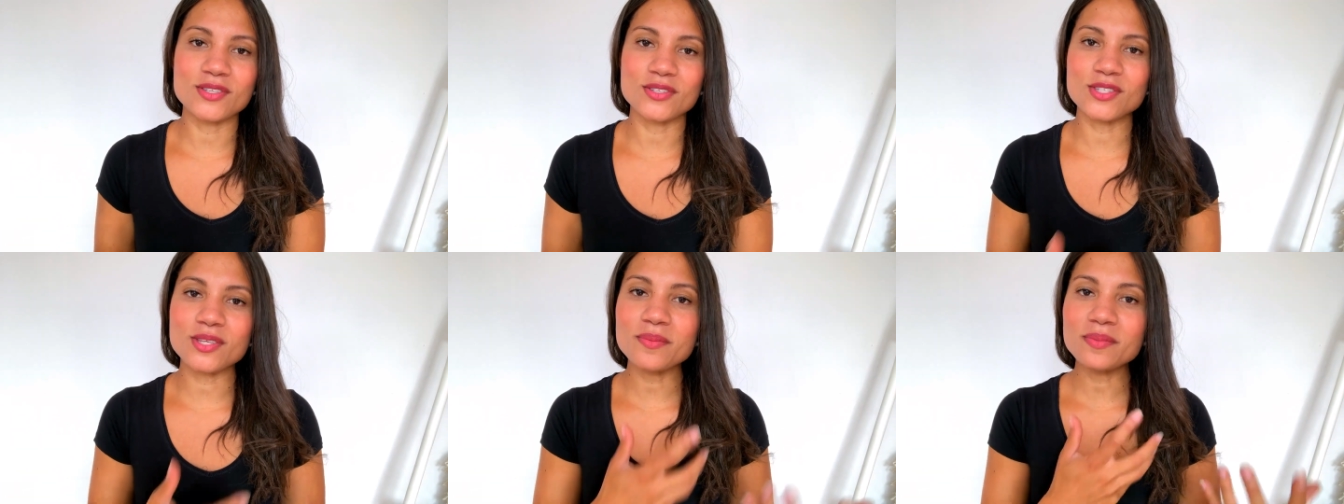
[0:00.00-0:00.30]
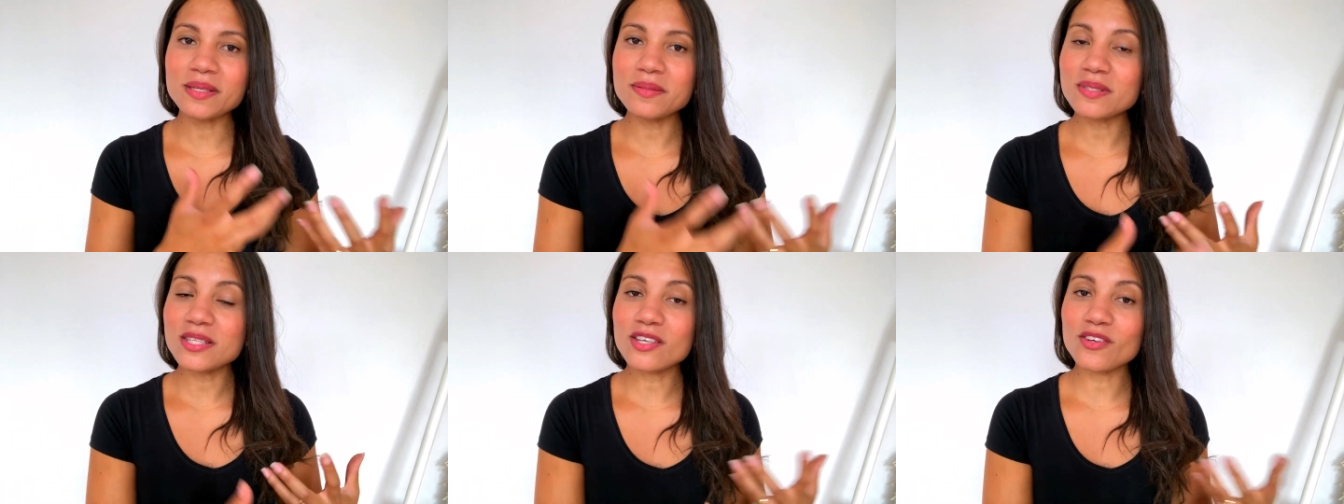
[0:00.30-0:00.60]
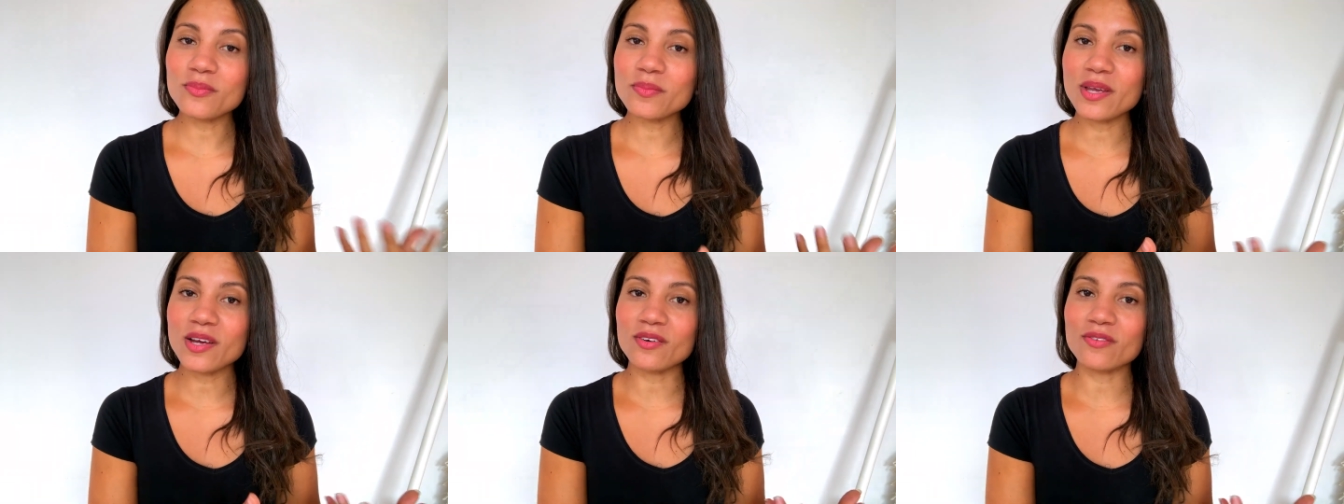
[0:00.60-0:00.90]
So sometimes
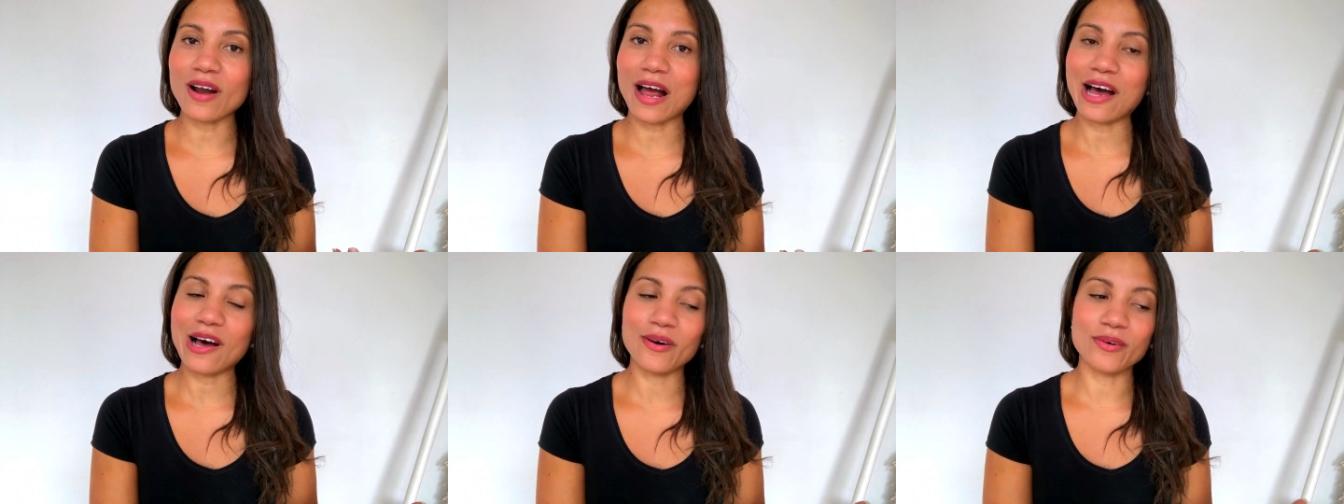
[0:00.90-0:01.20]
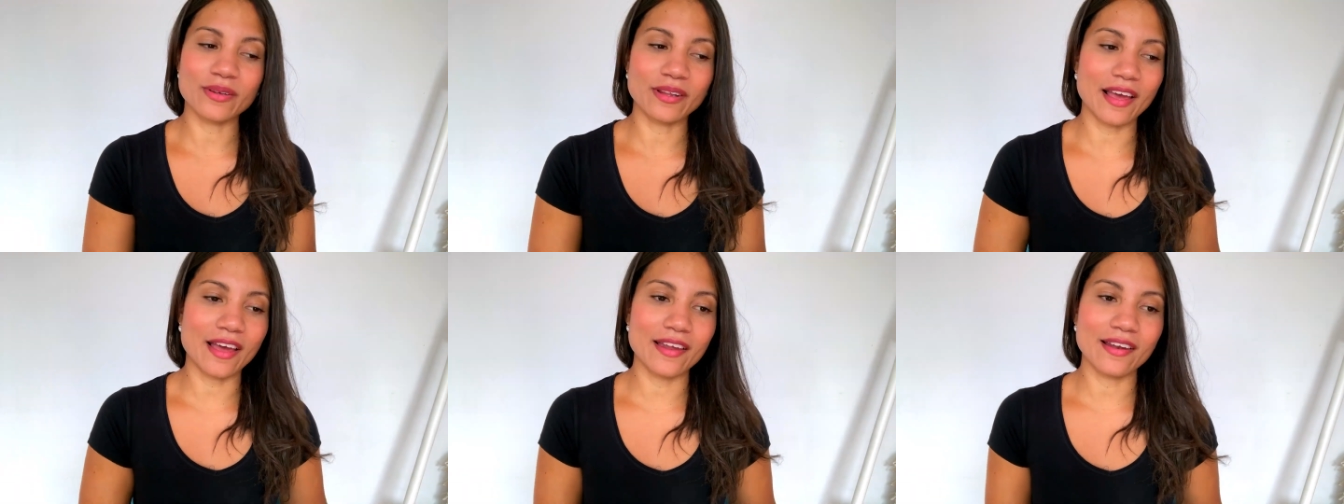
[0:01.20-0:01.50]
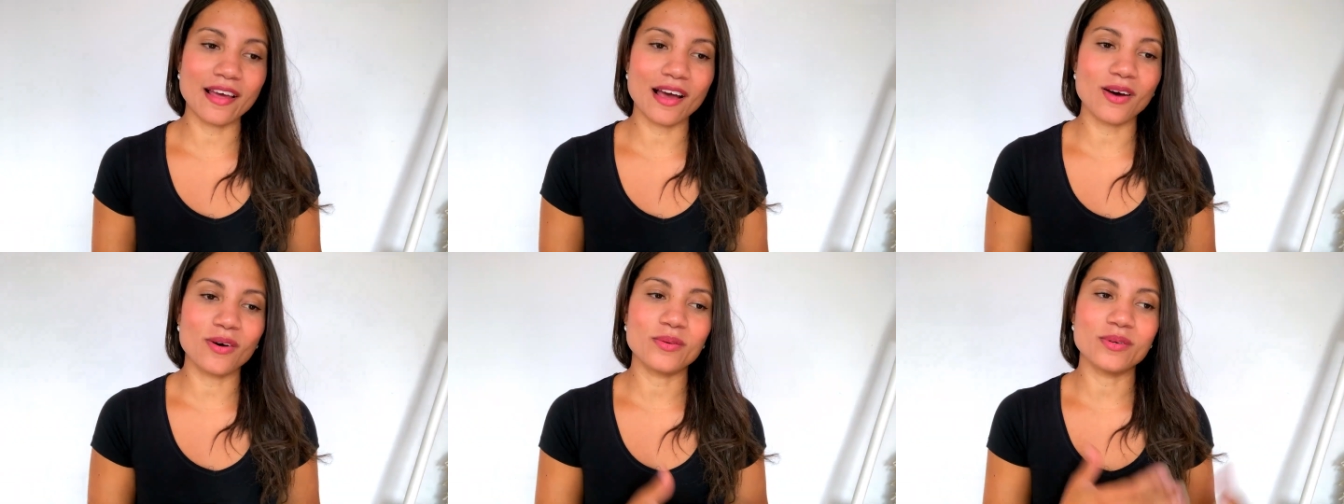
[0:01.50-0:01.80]
he'll be around
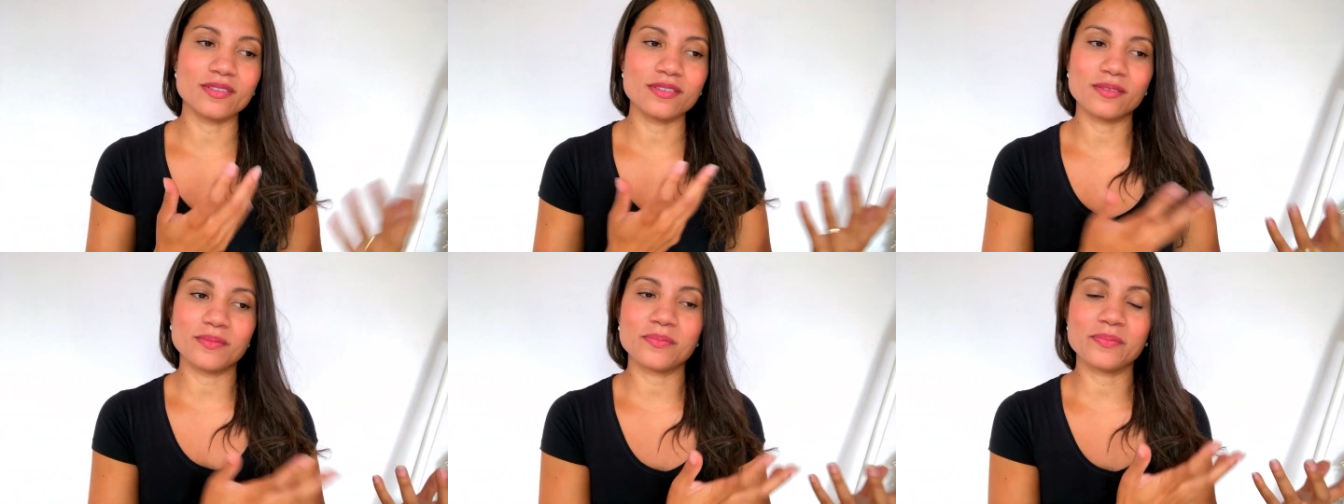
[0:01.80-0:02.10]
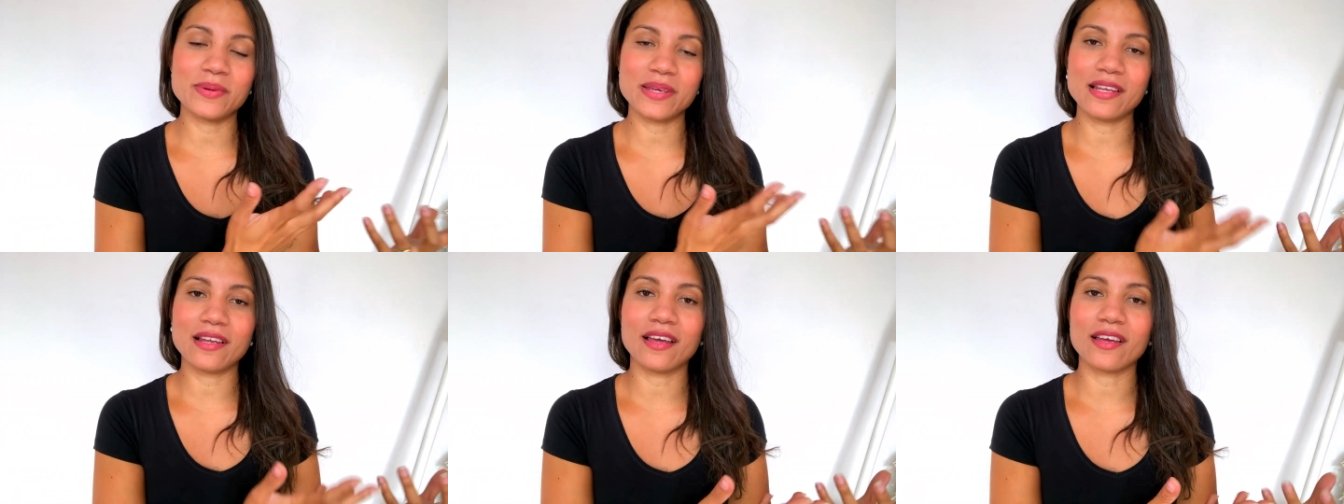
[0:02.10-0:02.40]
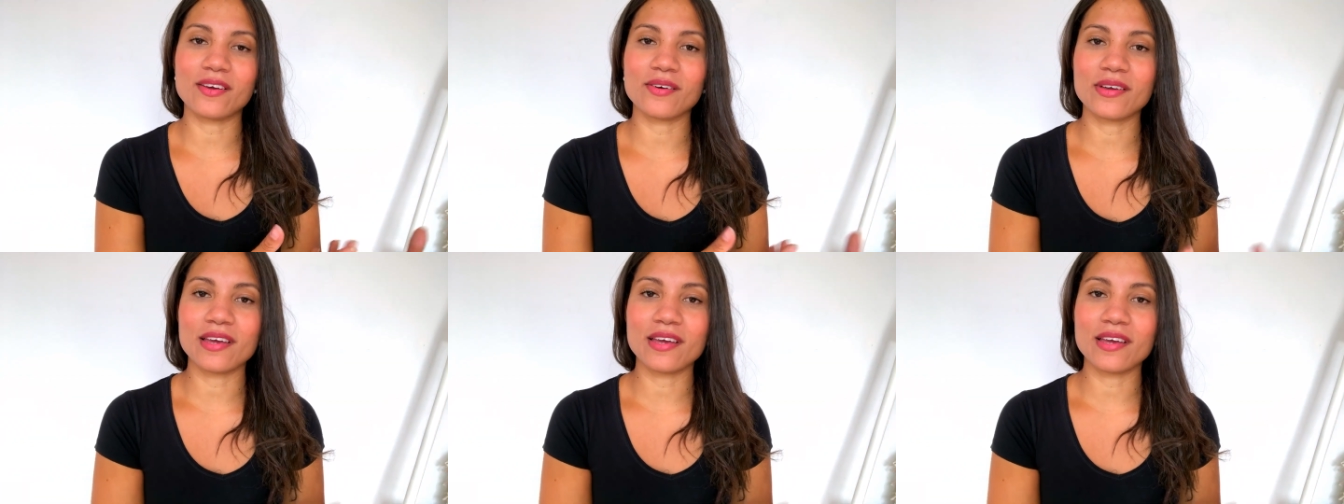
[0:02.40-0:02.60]
and I will be like,